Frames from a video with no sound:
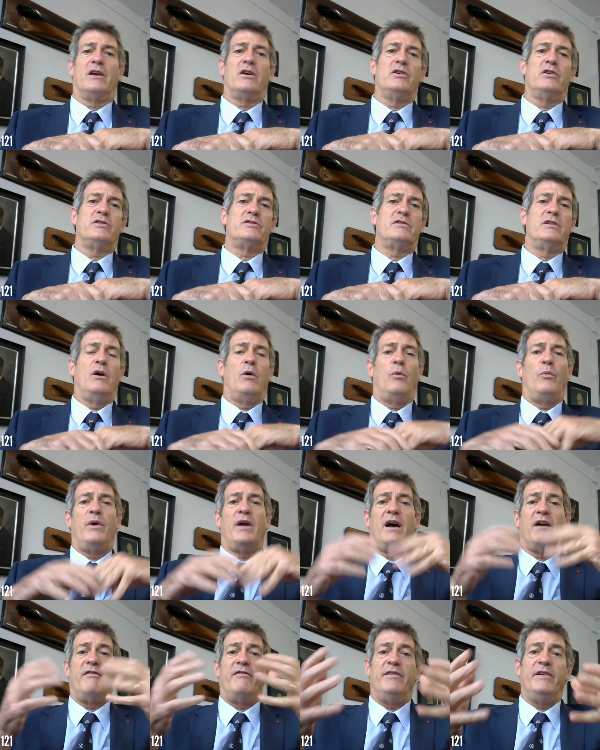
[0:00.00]
Because we
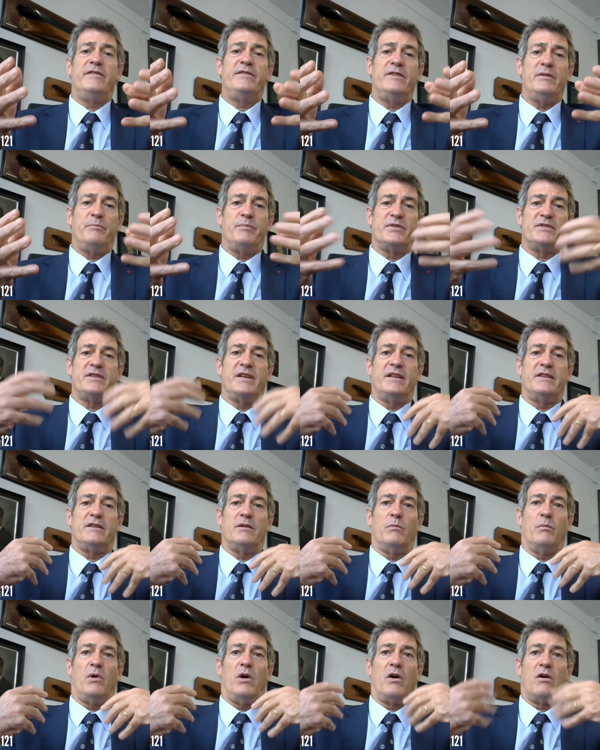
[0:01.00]
are
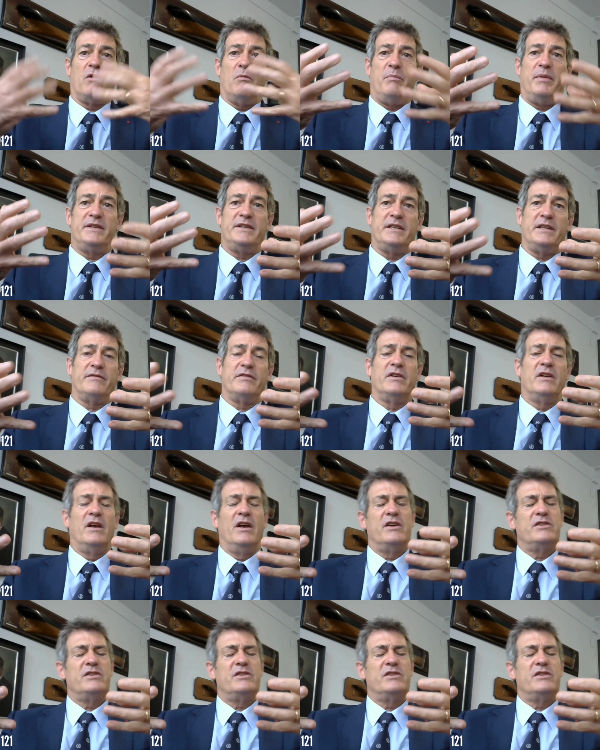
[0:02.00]
50% more competitive.